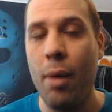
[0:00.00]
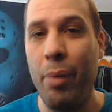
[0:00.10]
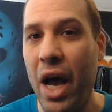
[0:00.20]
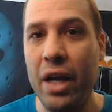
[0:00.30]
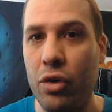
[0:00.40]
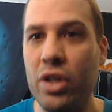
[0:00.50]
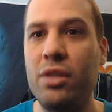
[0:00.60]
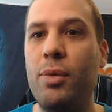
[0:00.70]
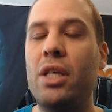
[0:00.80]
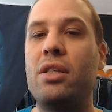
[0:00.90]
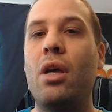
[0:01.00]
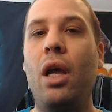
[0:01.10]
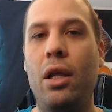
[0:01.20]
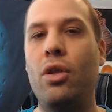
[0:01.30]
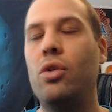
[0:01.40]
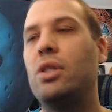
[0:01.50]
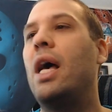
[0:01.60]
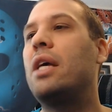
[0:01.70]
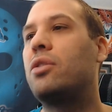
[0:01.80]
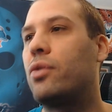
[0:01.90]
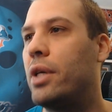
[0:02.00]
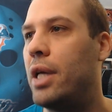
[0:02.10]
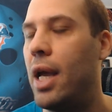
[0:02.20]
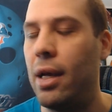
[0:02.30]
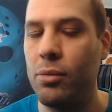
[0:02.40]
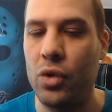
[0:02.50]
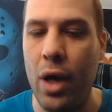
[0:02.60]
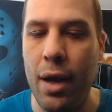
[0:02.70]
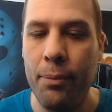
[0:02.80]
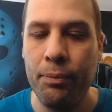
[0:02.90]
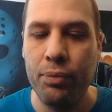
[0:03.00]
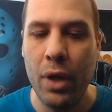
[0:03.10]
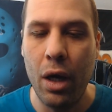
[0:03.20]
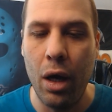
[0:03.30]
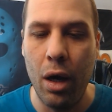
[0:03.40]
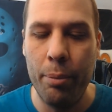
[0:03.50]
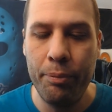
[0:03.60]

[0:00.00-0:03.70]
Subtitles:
by Christmas in those last three games, right? I